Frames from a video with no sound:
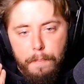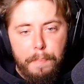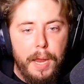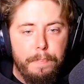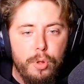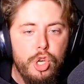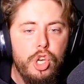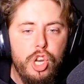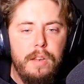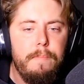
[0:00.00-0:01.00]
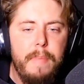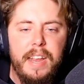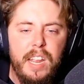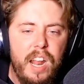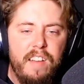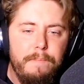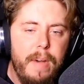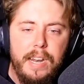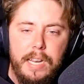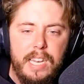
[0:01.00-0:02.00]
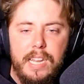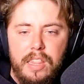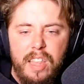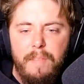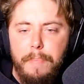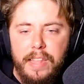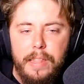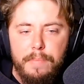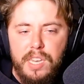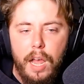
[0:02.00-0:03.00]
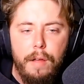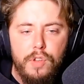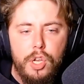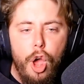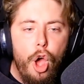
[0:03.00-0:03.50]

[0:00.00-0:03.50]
people shouldn't make enough money to live by themselves,